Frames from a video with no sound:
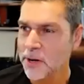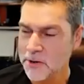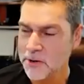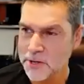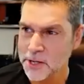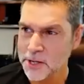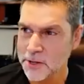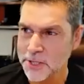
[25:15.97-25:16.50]

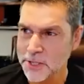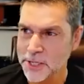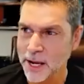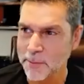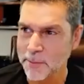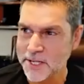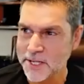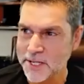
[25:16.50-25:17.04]
when you
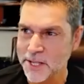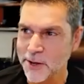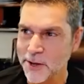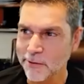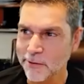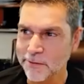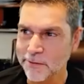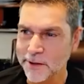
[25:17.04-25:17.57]
used to come into
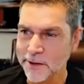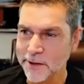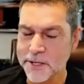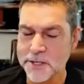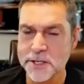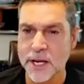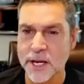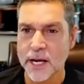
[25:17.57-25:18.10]
the
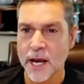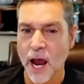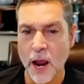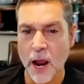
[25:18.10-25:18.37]
office.